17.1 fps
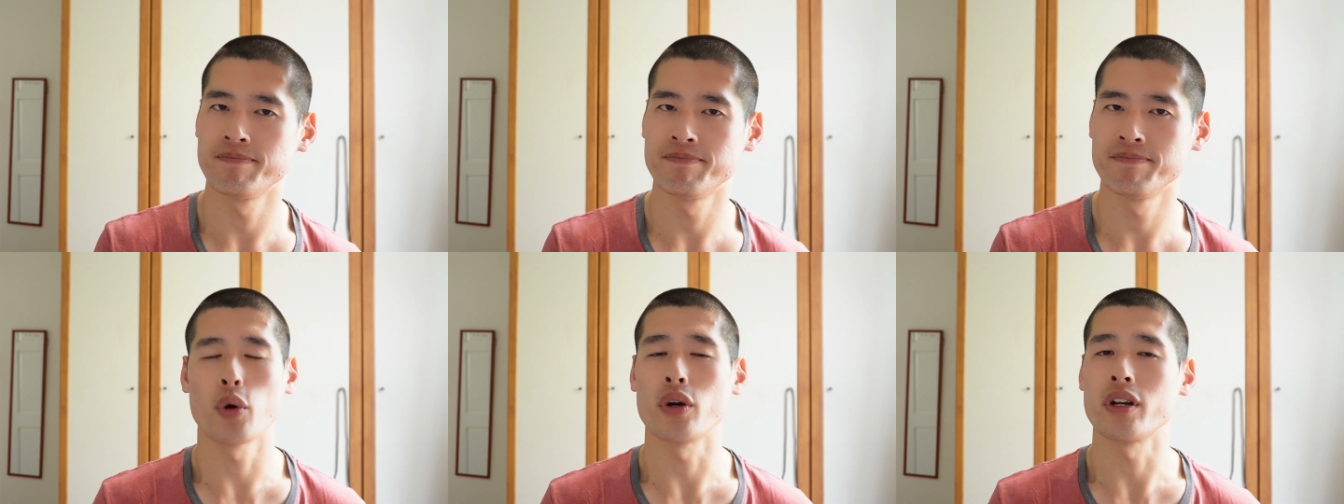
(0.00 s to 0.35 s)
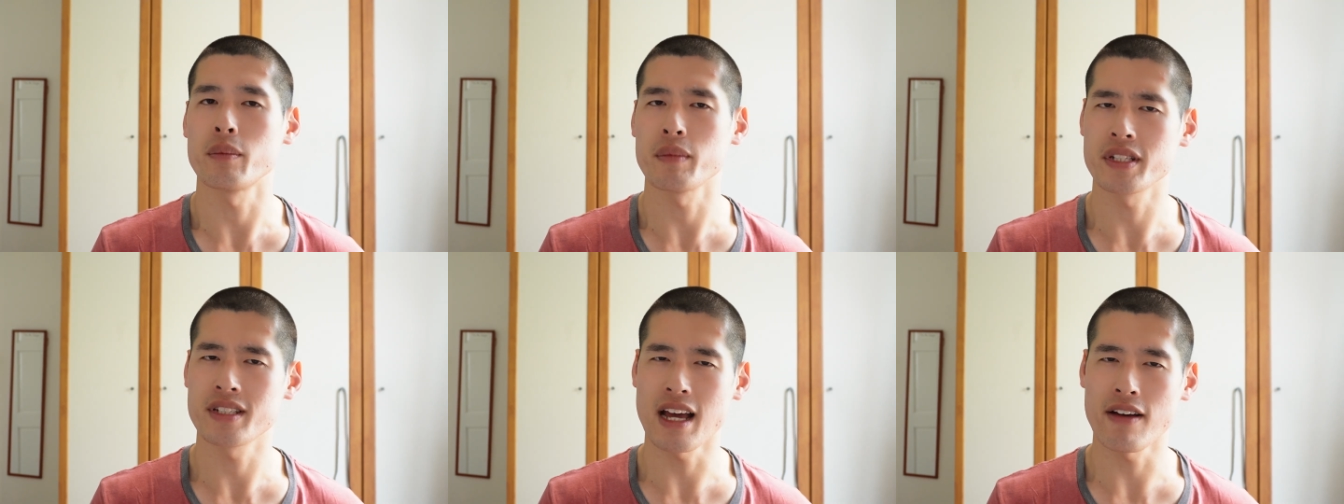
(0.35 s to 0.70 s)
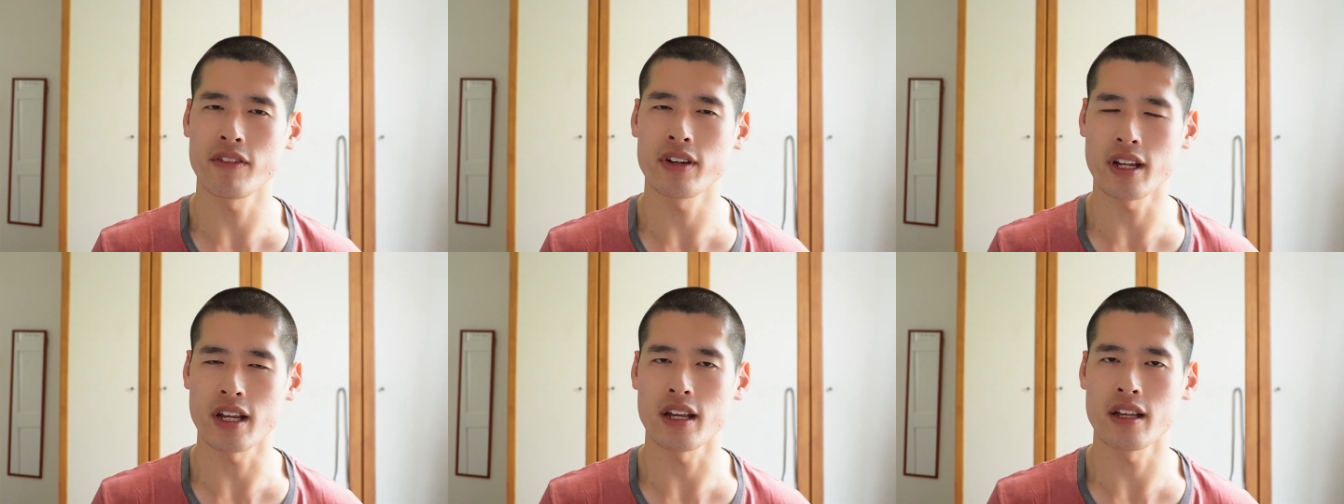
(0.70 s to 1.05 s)
Point number
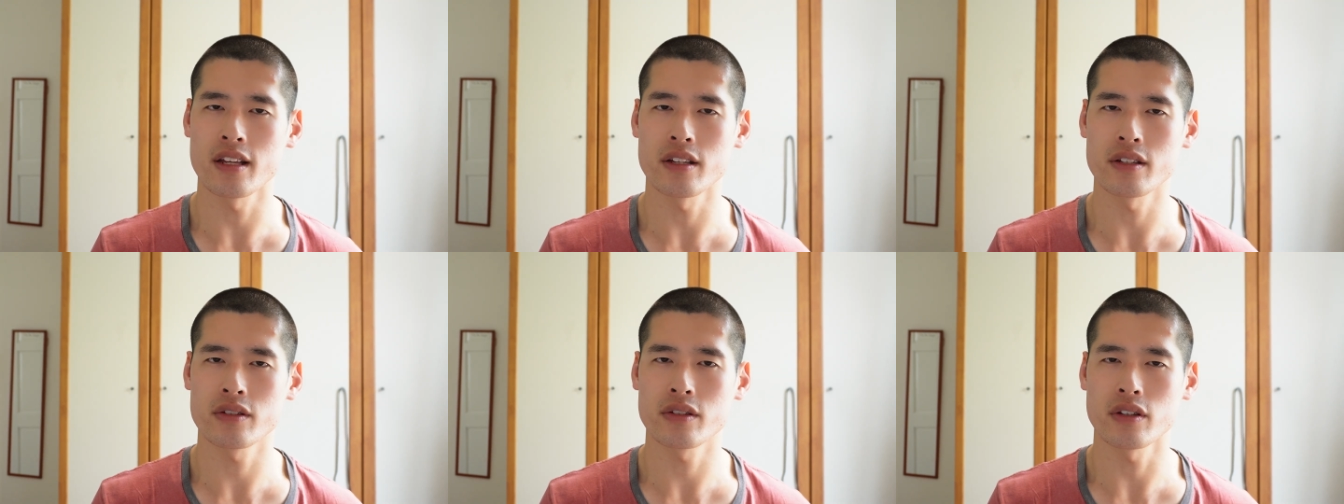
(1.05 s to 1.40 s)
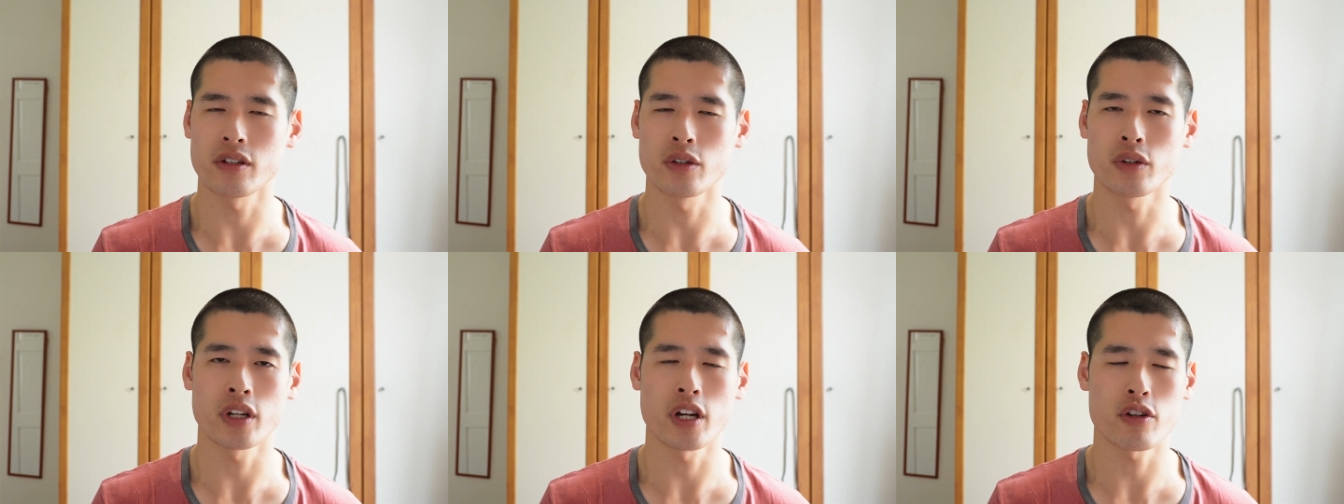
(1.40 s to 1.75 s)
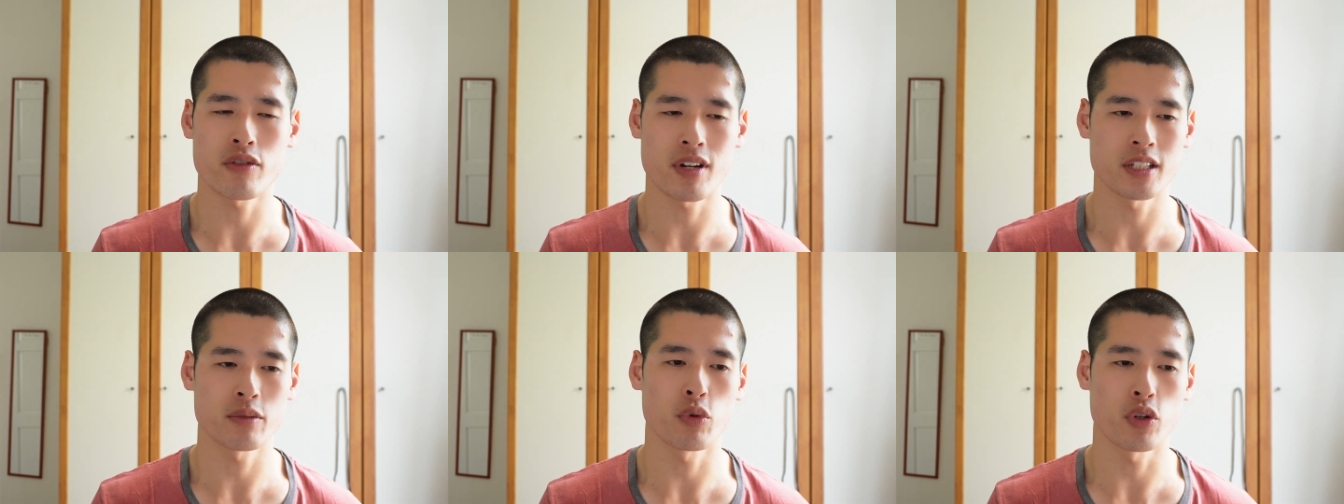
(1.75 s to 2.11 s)
seven is you're going to
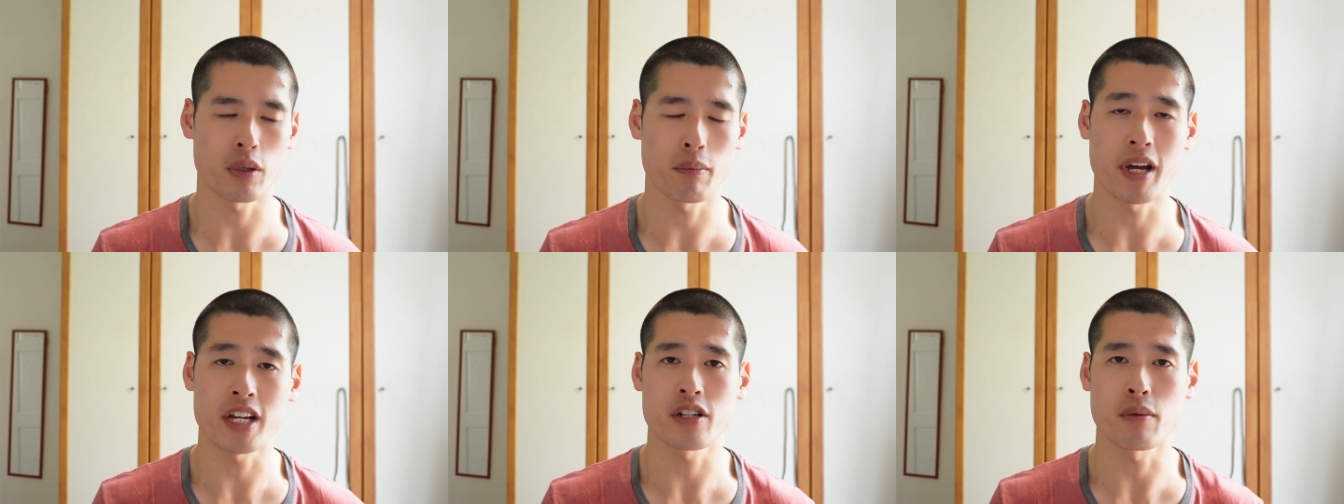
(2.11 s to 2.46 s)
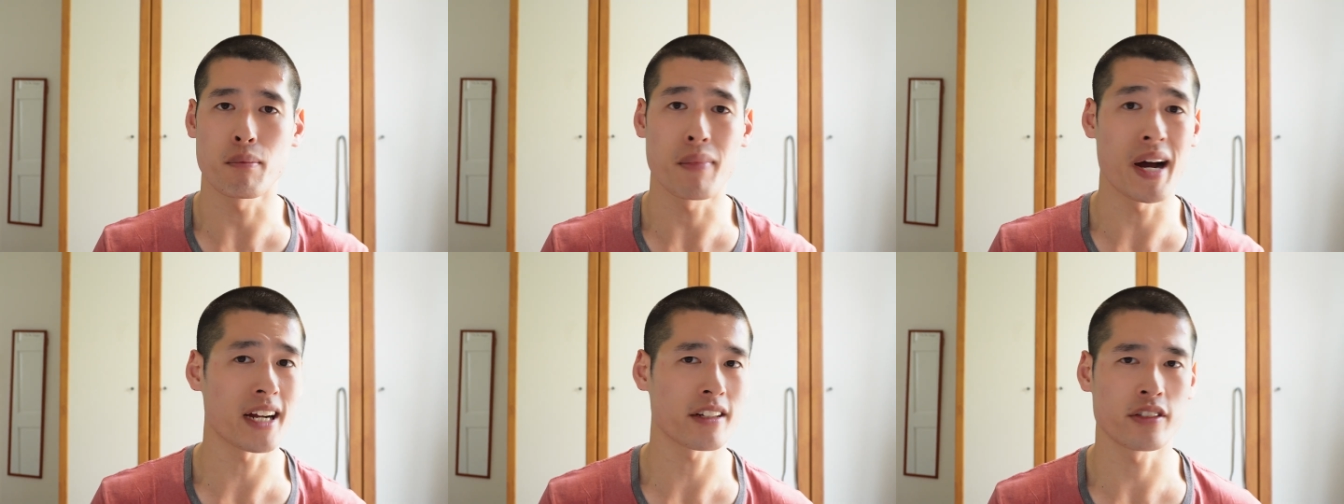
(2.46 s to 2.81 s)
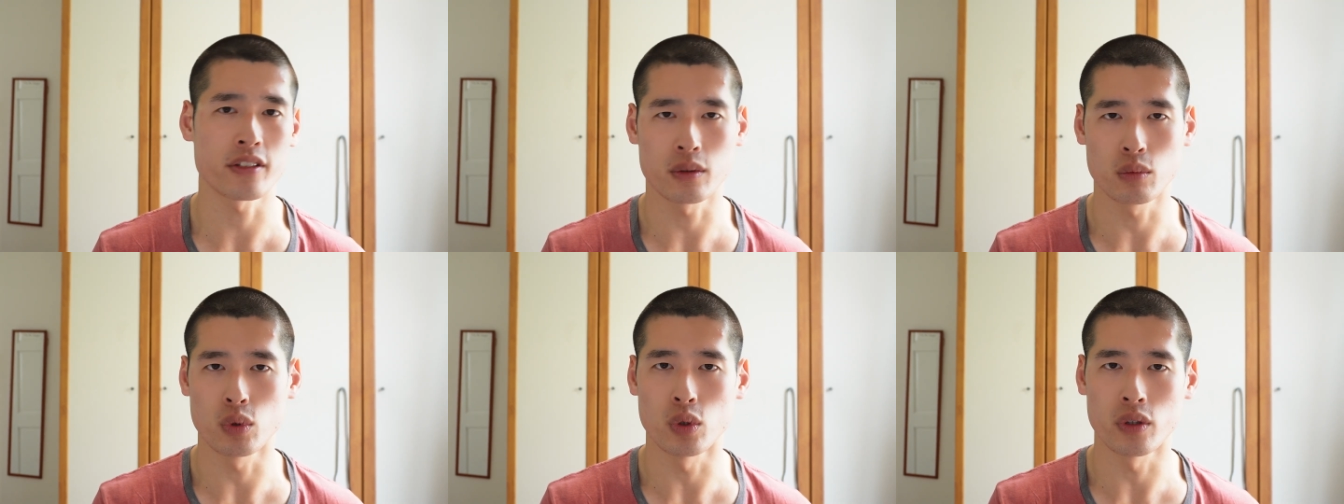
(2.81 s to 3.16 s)
transport the patient back to
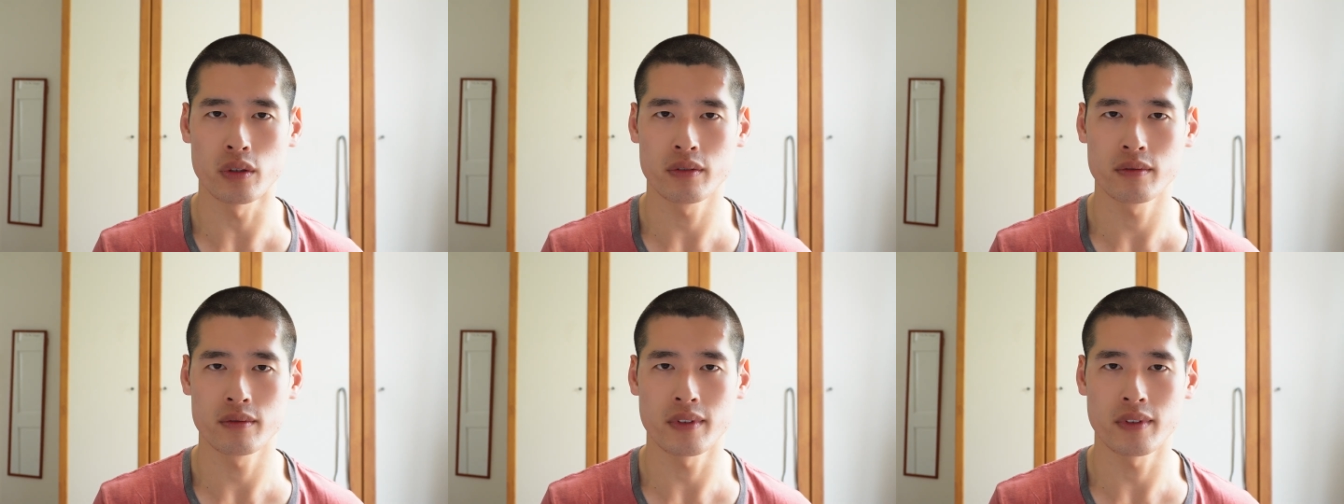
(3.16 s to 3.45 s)
the ward